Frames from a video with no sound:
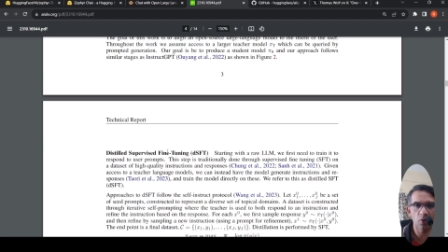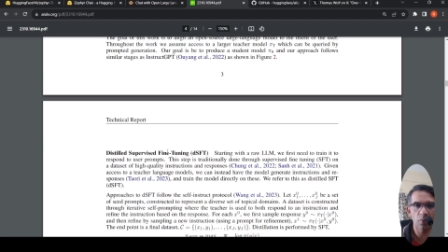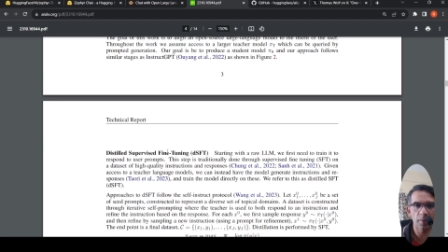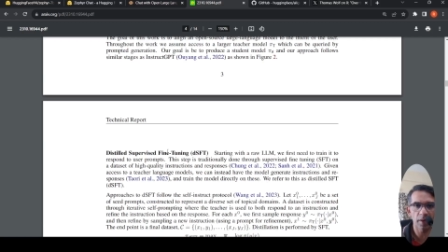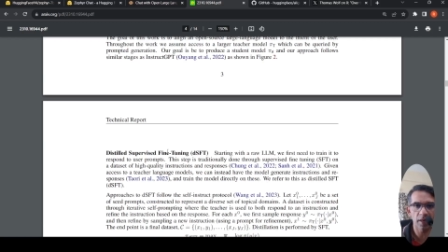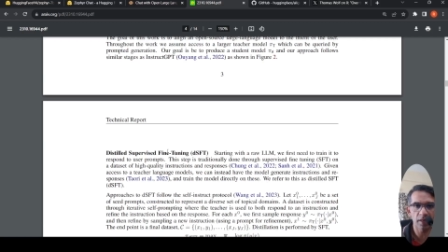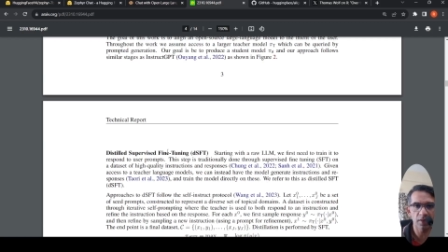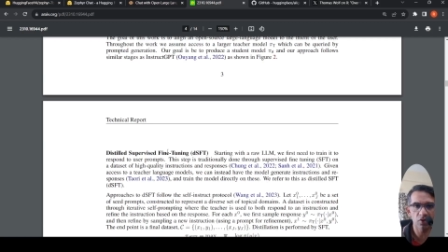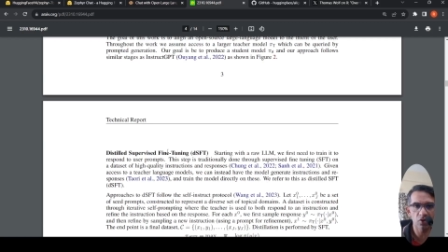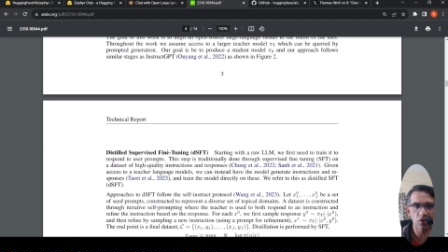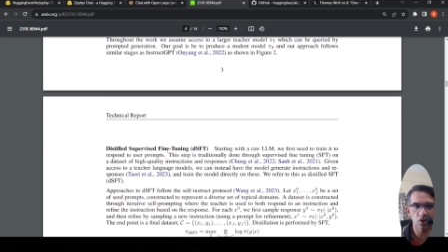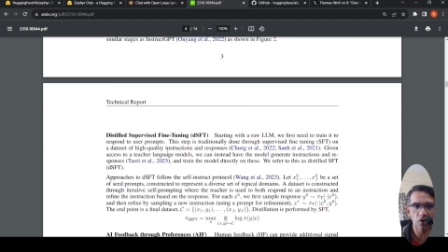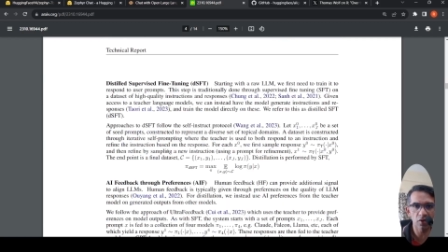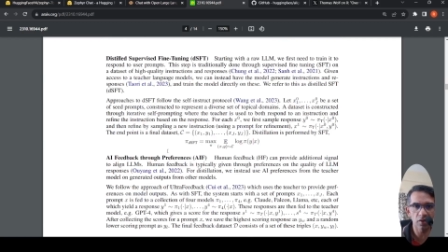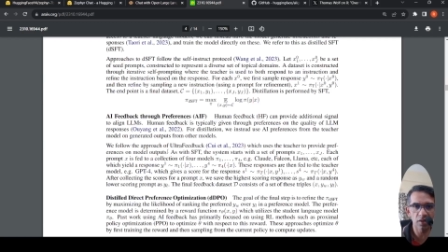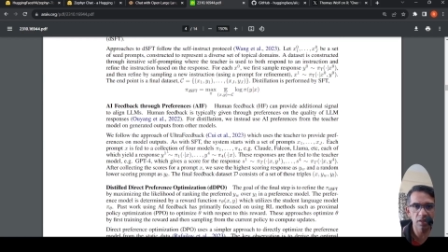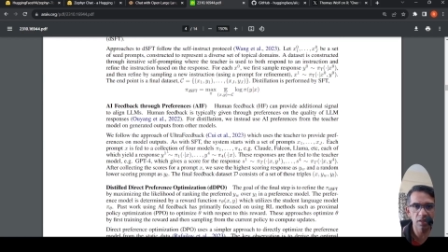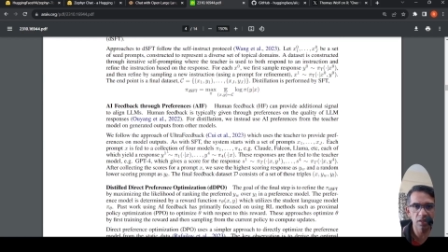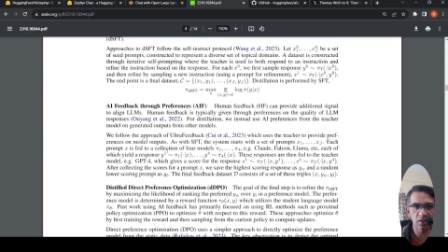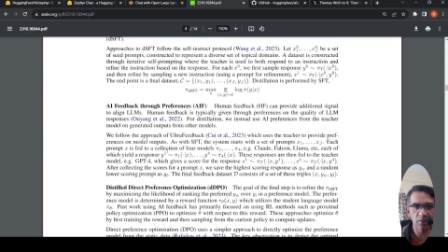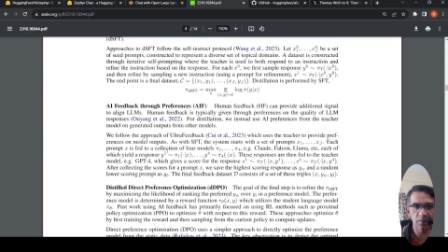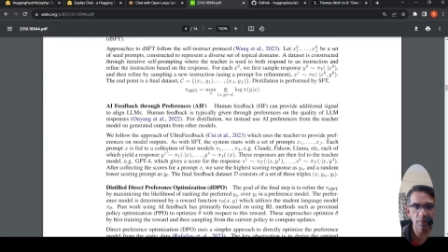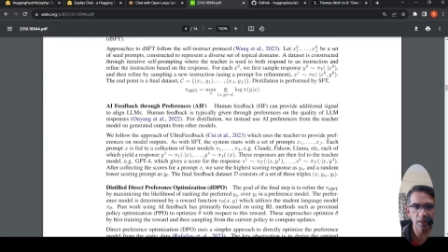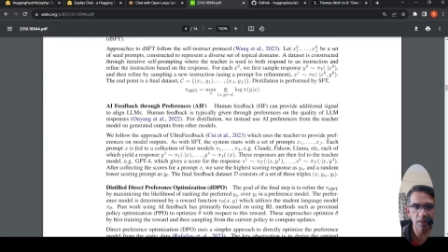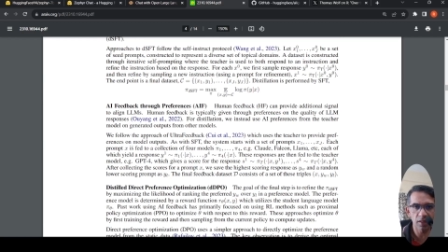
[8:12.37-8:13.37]
based on
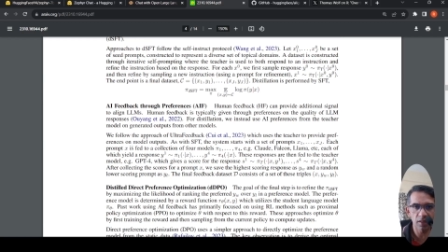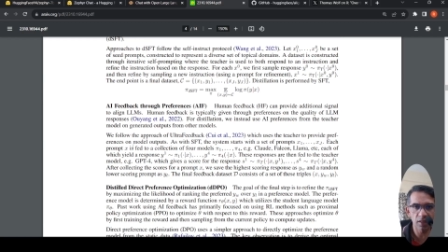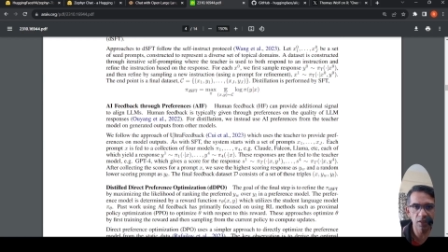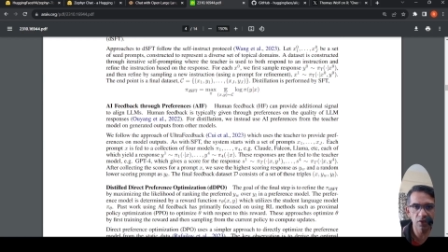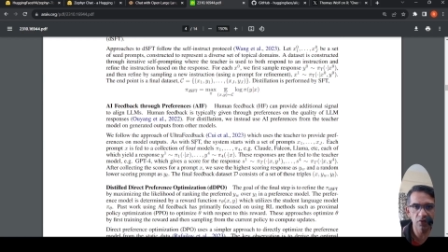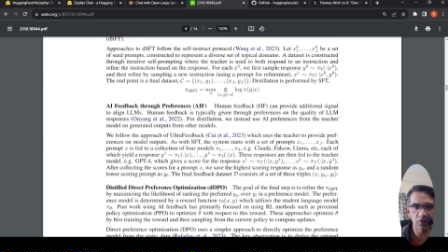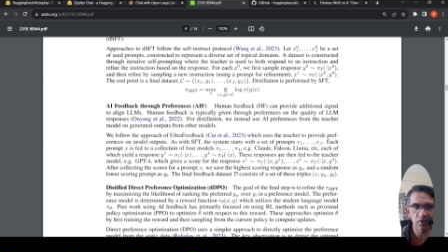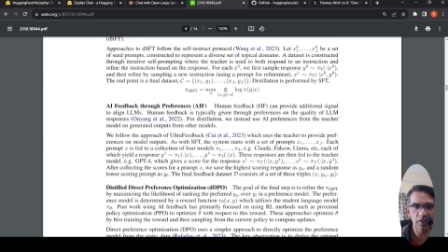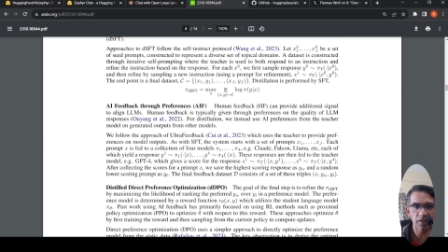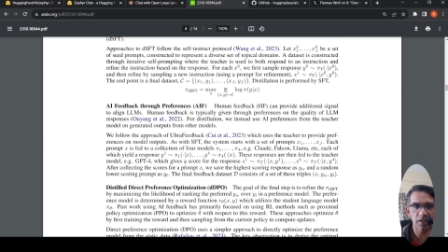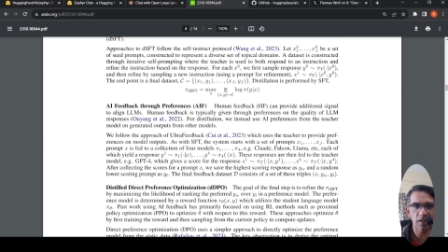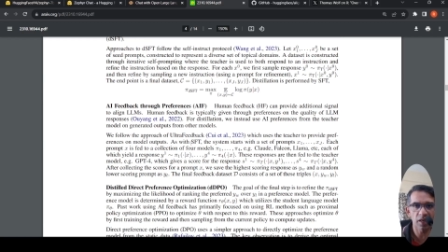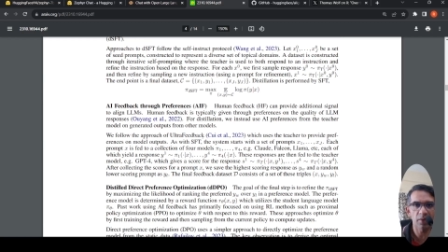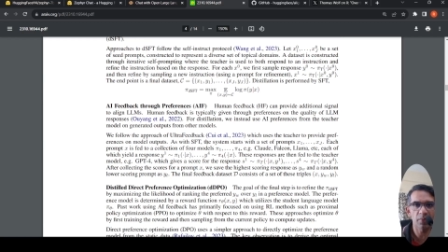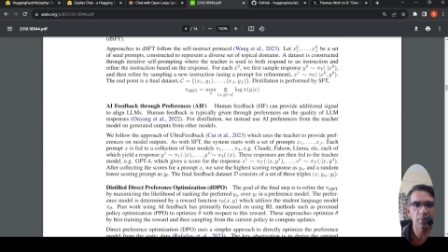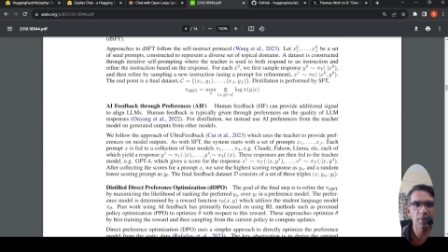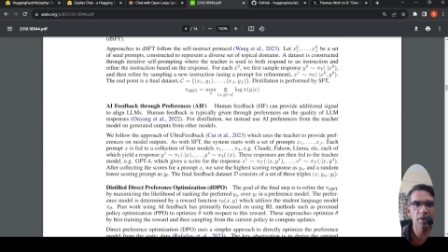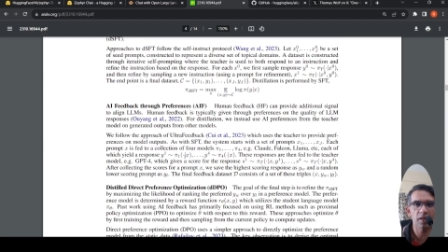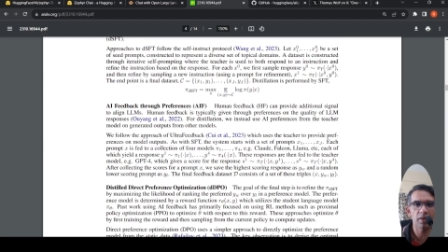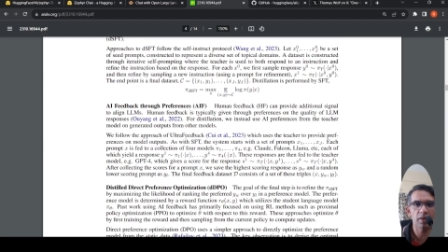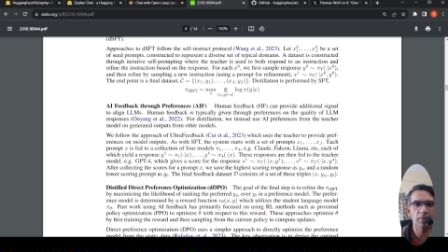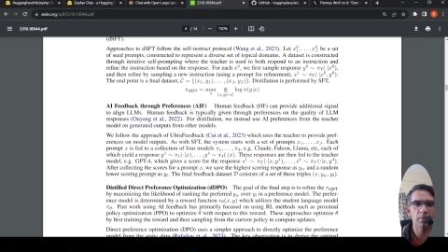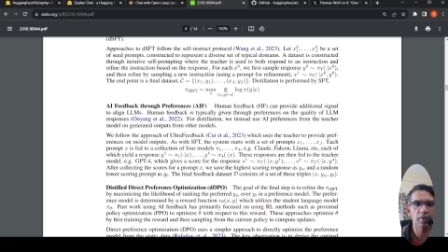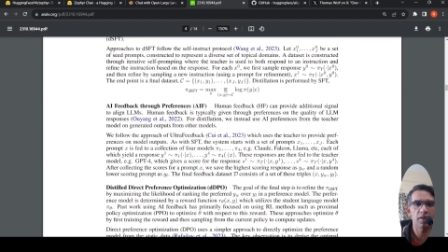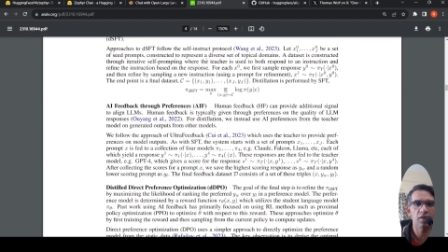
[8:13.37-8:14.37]
these methods which have
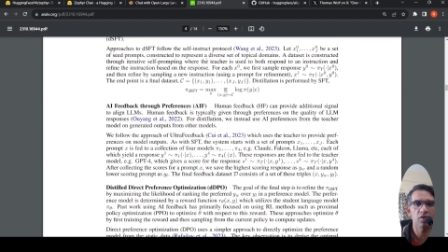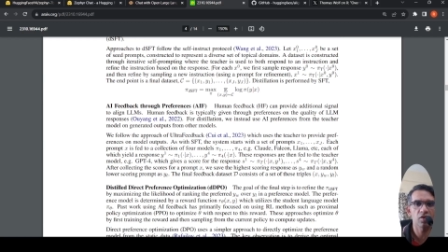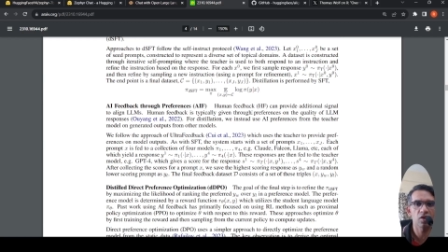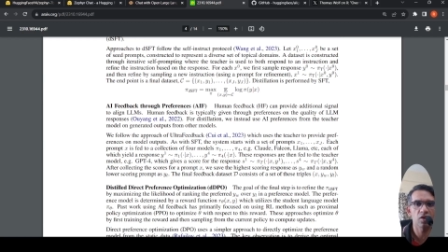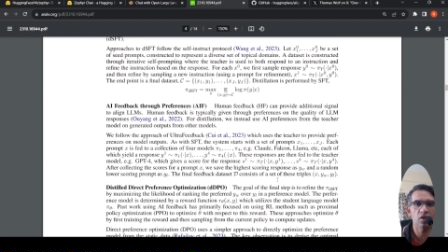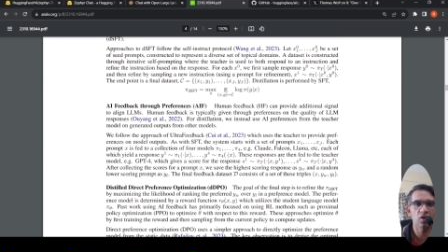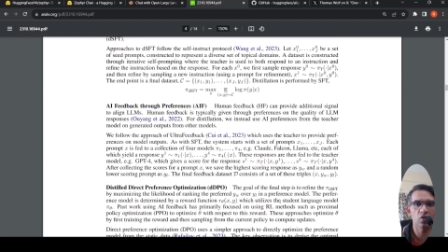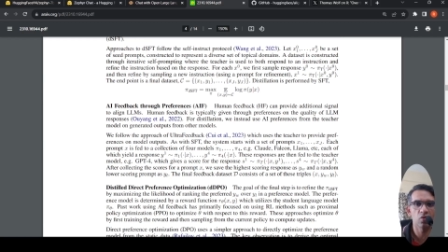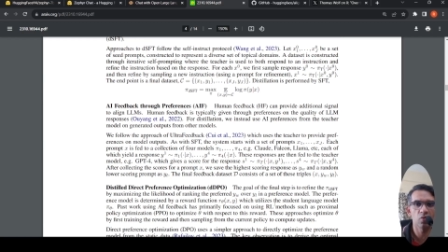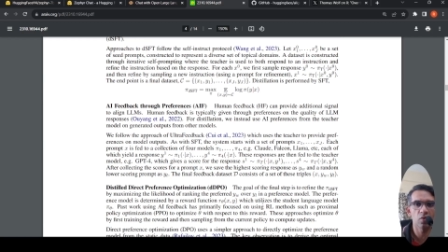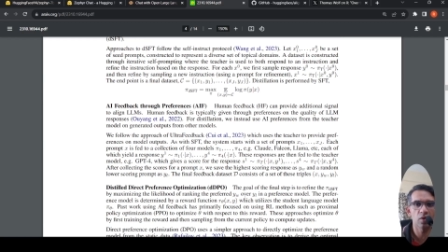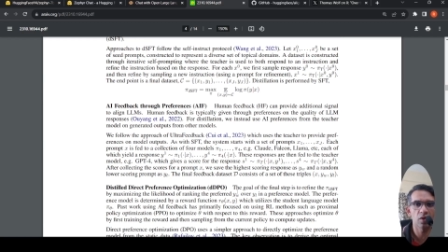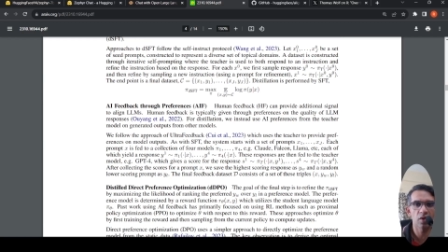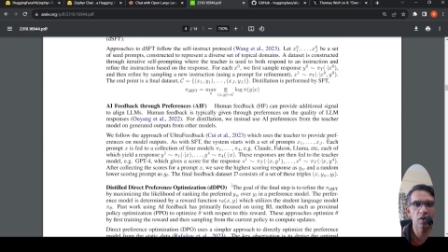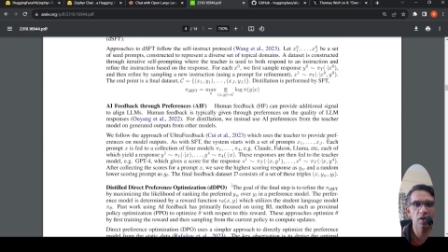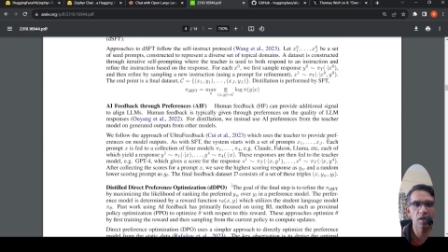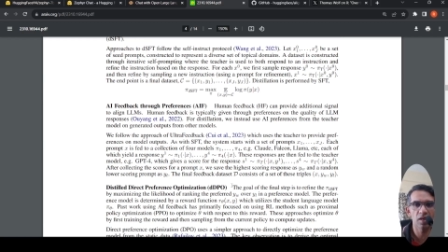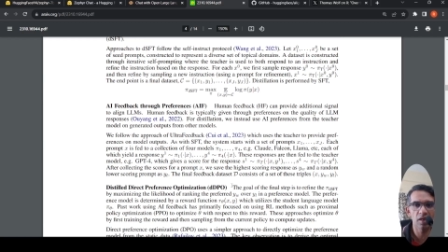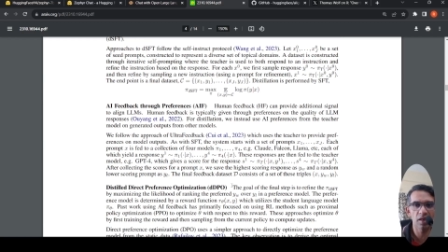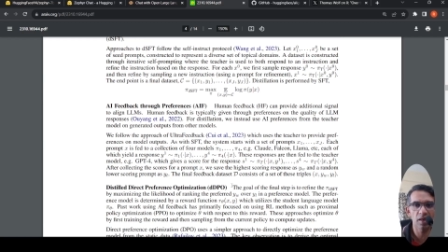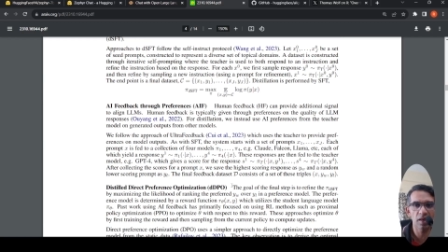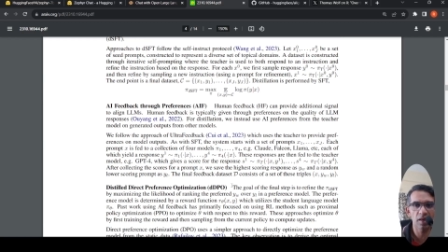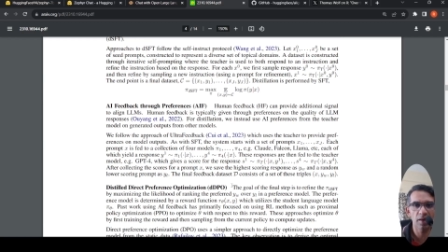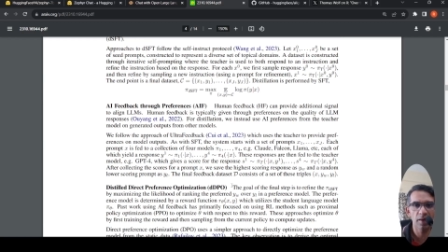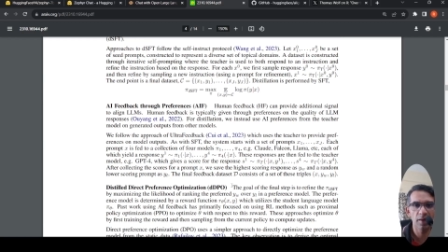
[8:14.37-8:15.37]
been mentioned over
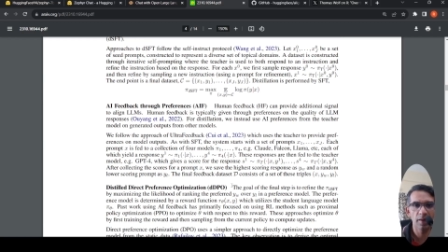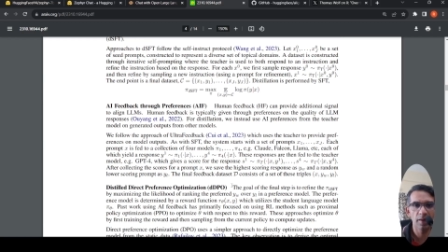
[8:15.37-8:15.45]
here,